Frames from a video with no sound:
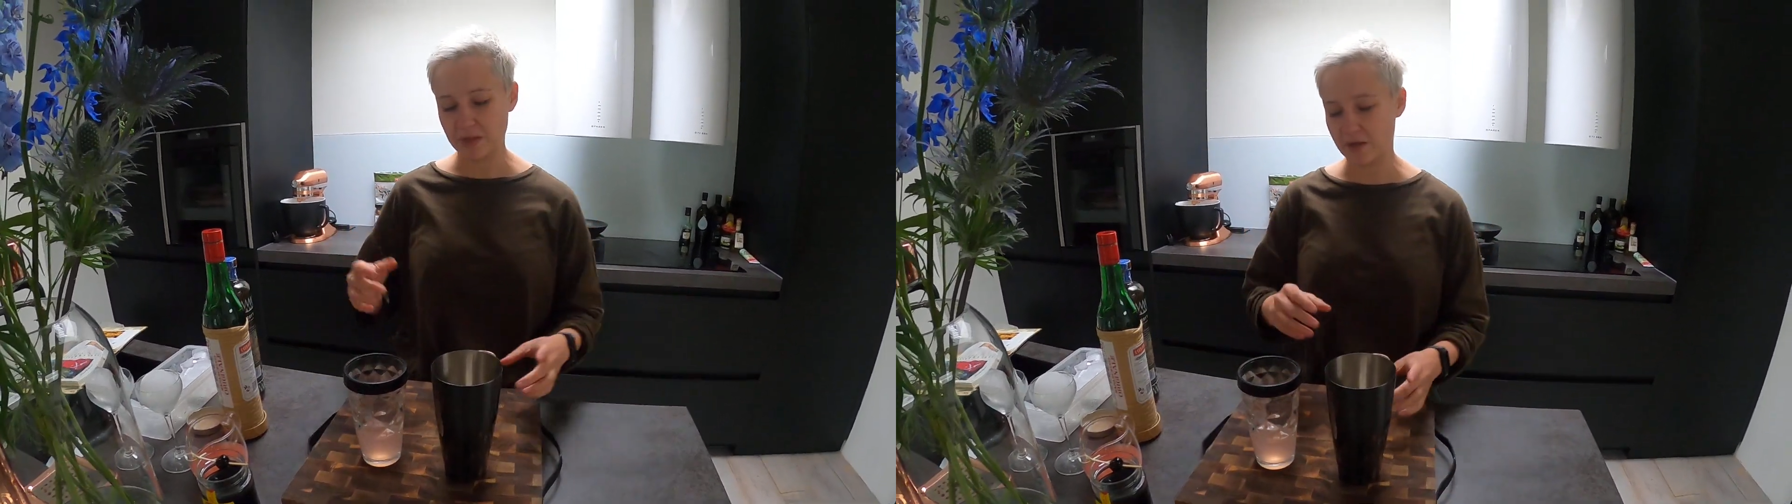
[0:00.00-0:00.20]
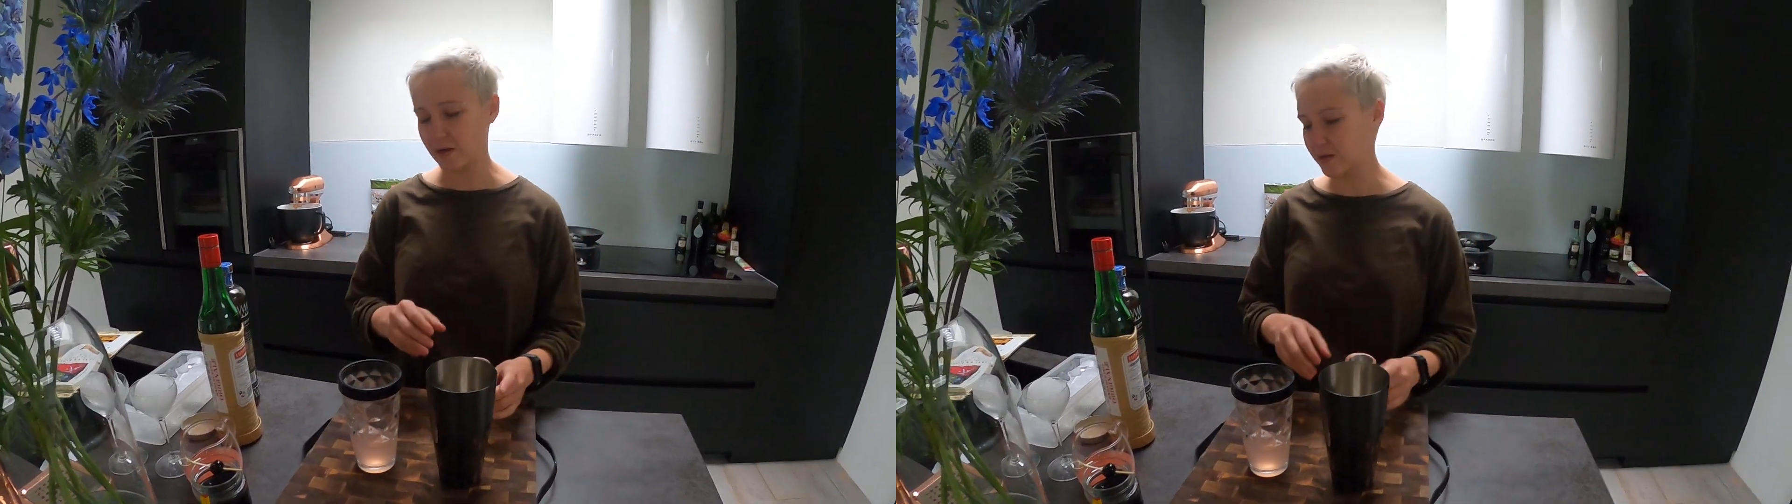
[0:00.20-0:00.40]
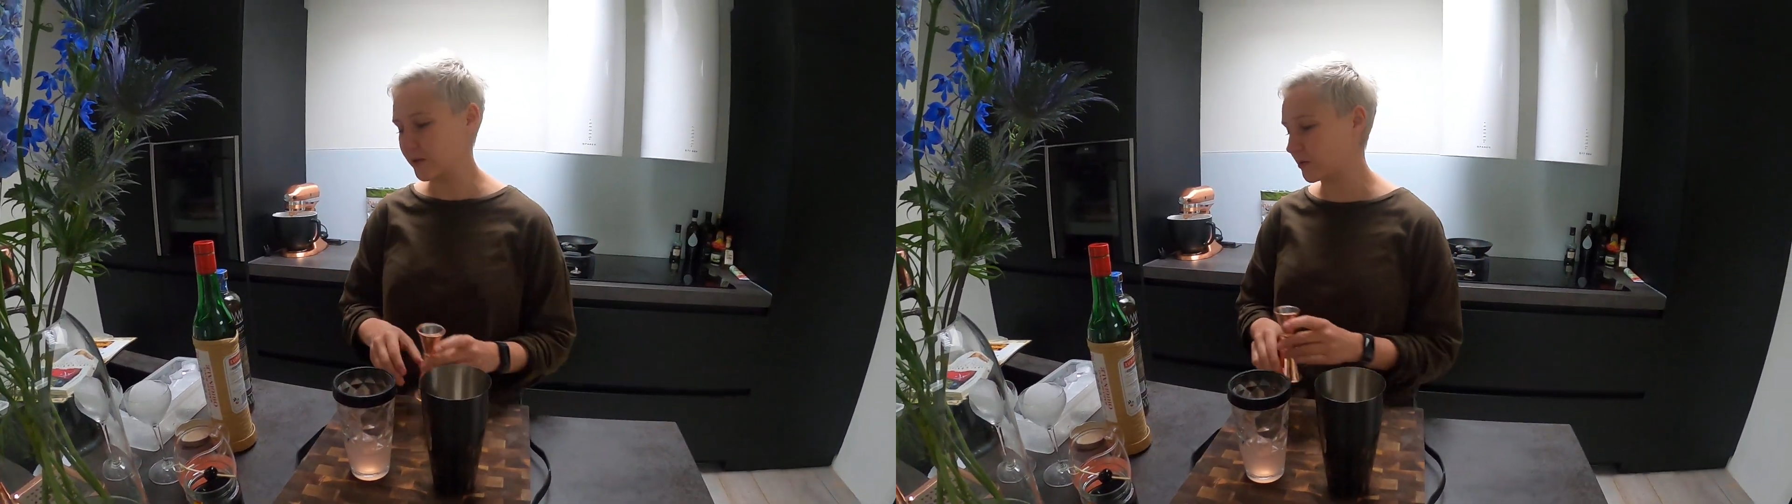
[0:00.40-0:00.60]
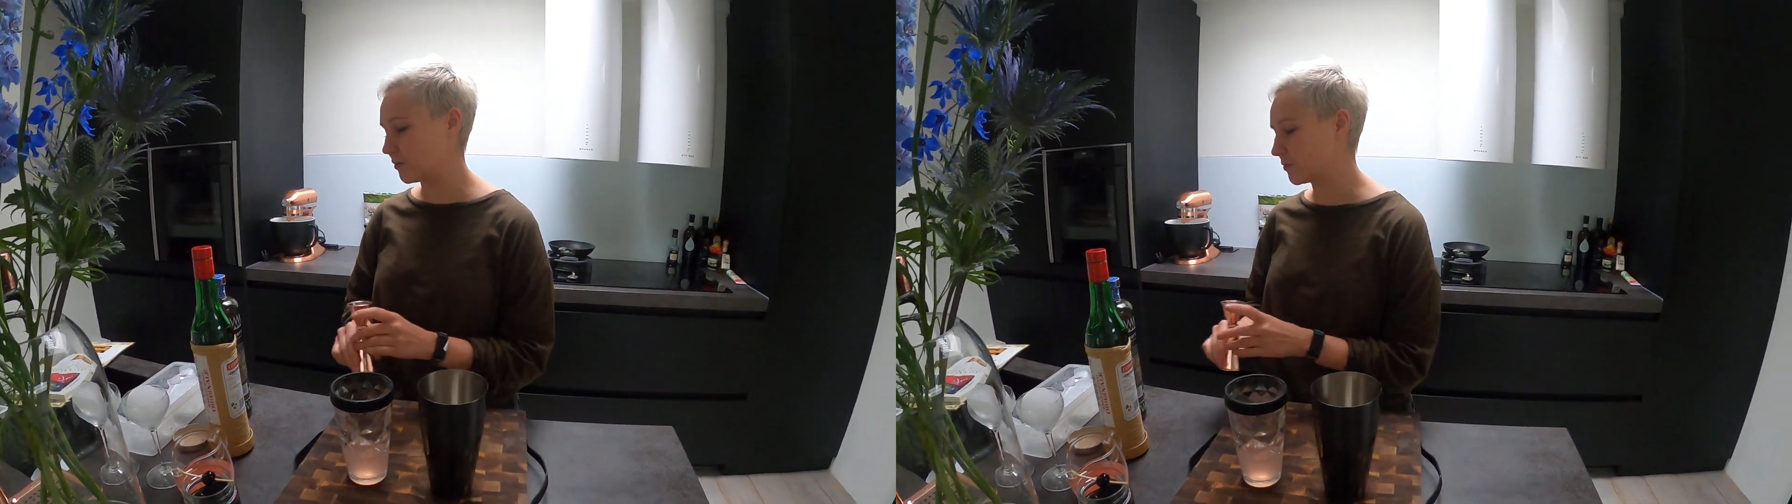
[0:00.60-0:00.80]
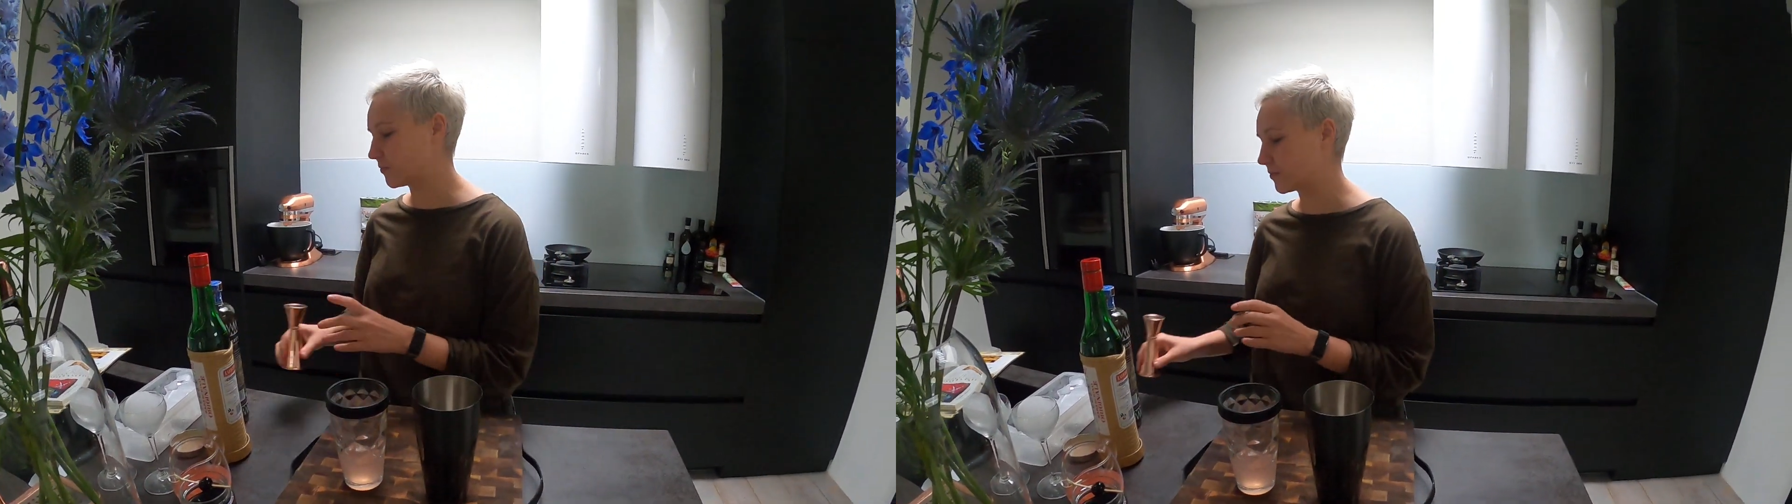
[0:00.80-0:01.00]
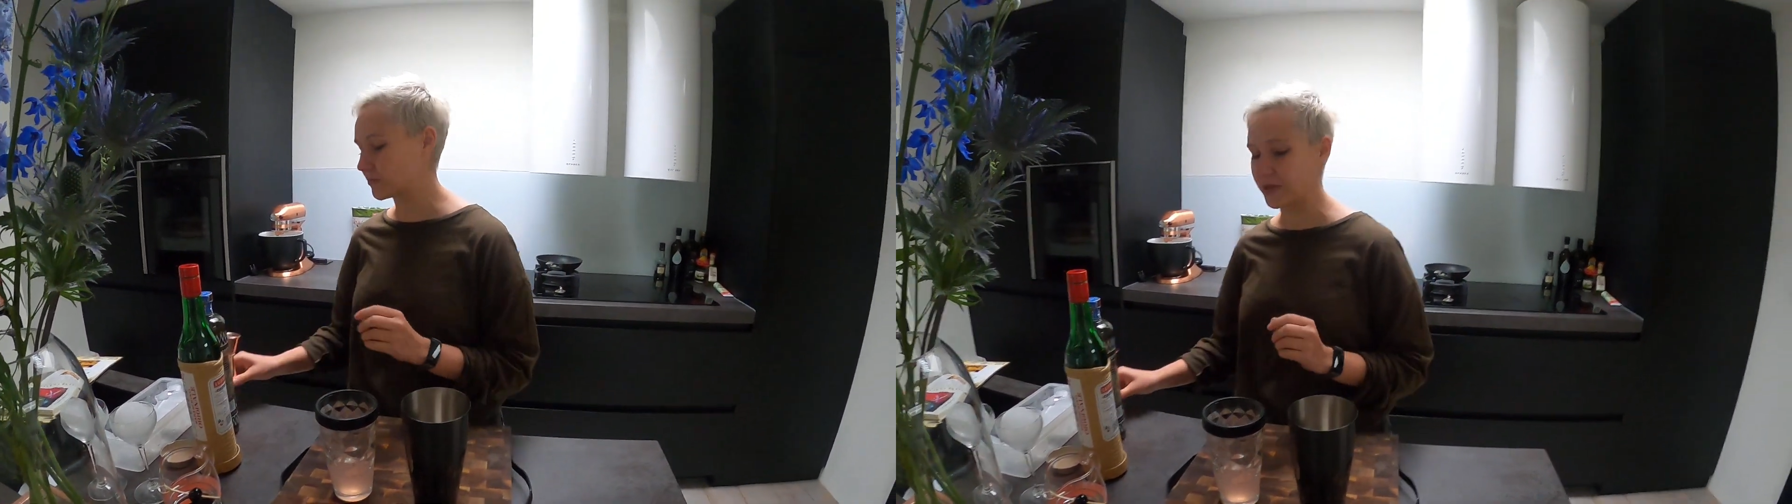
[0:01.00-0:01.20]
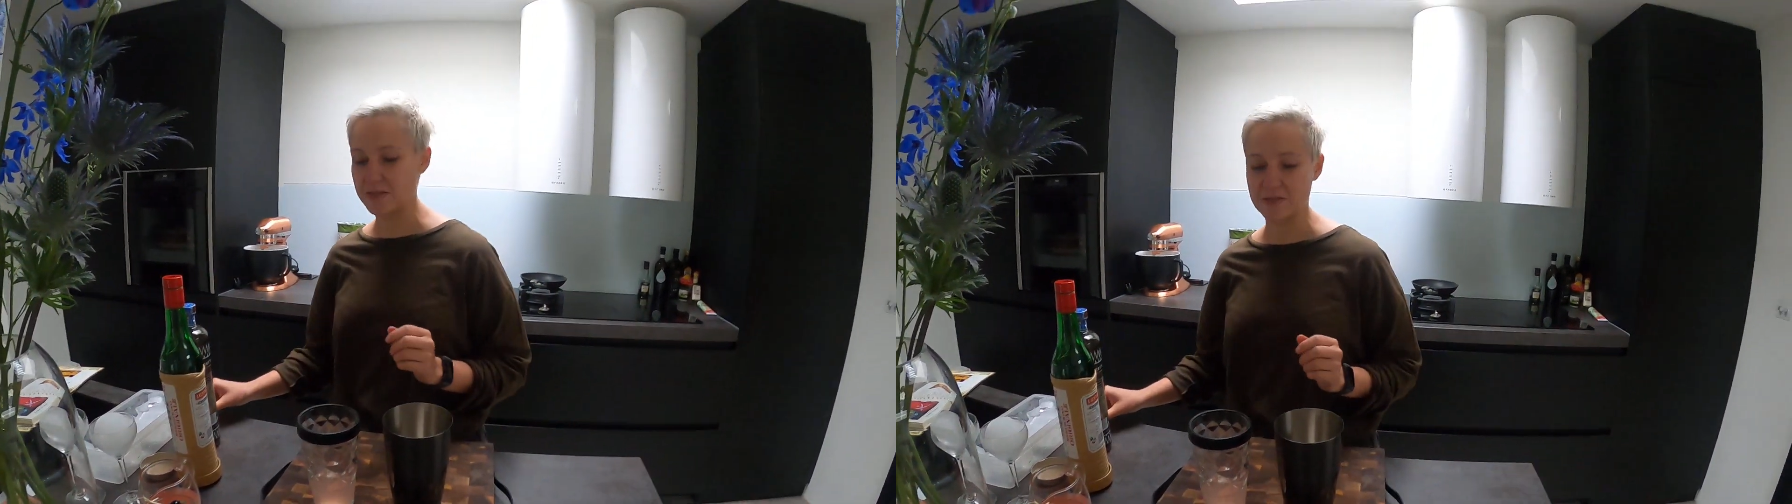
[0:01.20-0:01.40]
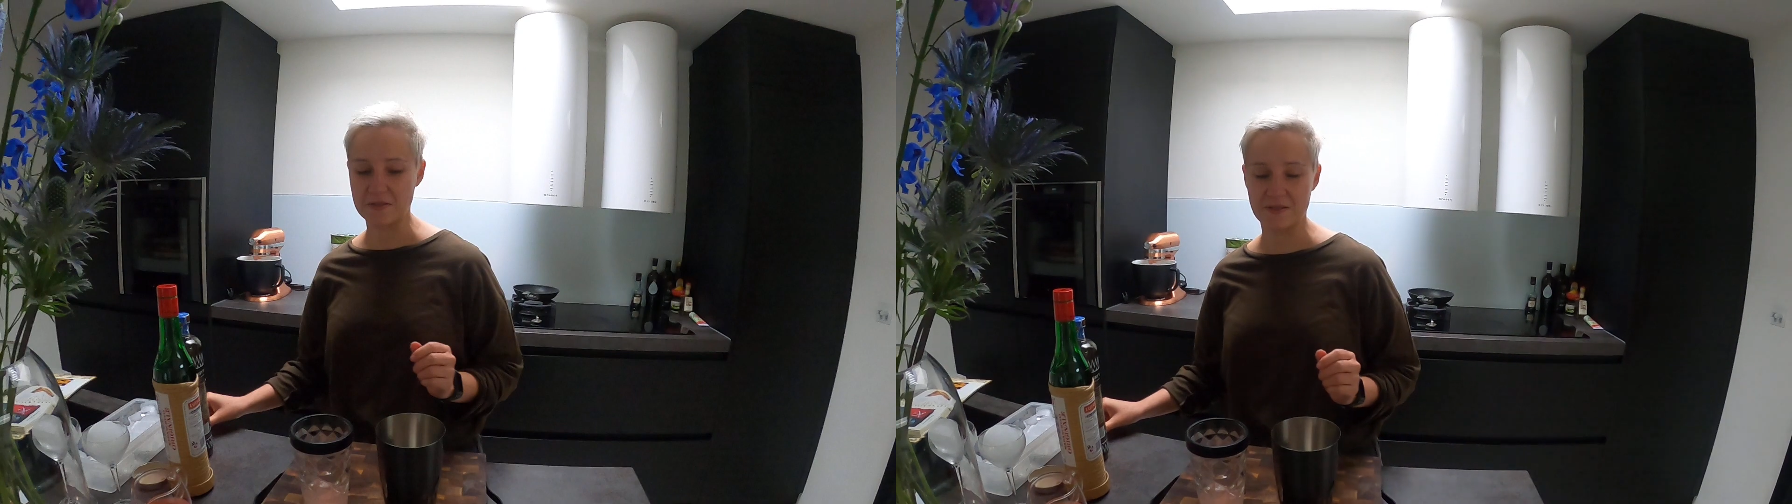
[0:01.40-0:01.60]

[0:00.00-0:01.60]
a color of rising